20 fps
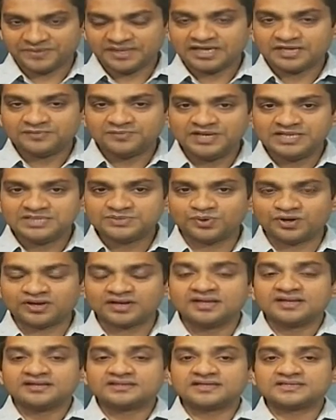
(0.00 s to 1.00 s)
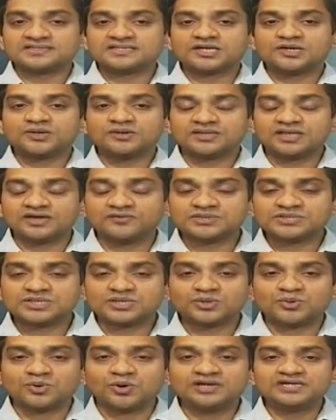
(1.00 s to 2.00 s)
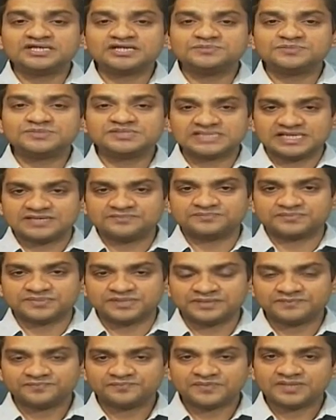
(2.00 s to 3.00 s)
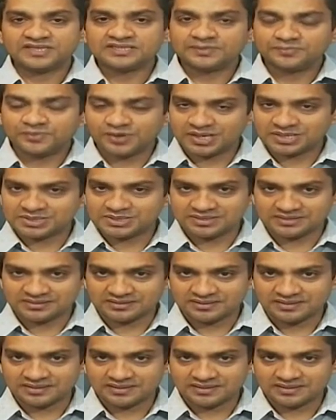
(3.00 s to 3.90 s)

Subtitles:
It means what? There was a quantum jump in the production,